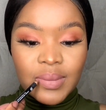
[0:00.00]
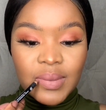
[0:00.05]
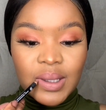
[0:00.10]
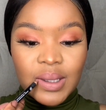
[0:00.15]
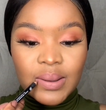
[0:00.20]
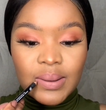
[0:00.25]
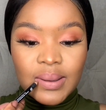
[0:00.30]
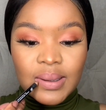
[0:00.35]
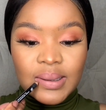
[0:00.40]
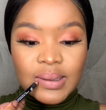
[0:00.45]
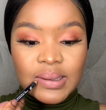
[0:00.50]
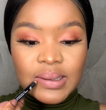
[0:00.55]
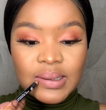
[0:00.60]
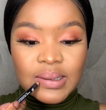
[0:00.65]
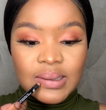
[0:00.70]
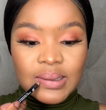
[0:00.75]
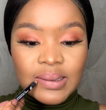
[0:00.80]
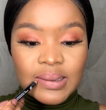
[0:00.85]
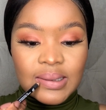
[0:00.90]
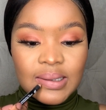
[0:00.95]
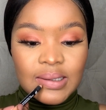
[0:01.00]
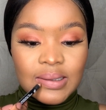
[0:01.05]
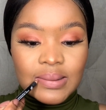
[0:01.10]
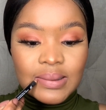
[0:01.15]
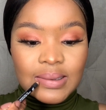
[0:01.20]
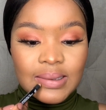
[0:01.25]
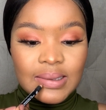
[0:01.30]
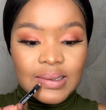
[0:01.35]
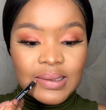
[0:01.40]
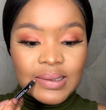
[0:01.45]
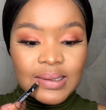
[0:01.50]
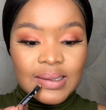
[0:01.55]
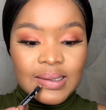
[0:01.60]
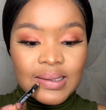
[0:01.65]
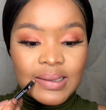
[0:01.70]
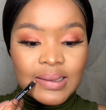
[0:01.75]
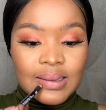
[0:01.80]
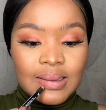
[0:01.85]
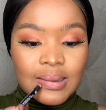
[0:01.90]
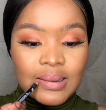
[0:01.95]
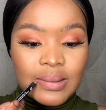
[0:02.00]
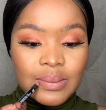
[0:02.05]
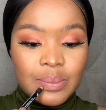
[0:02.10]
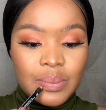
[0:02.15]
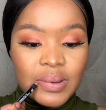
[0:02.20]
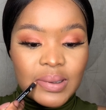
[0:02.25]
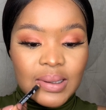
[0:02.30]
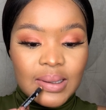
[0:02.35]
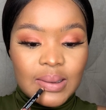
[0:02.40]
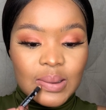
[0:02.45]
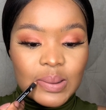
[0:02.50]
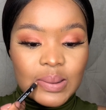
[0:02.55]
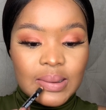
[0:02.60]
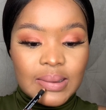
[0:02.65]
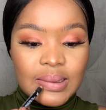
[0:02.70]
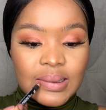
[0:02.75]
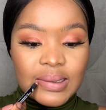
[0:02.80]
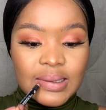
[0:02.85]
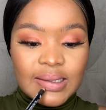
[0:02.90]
So let's just go in with a brown.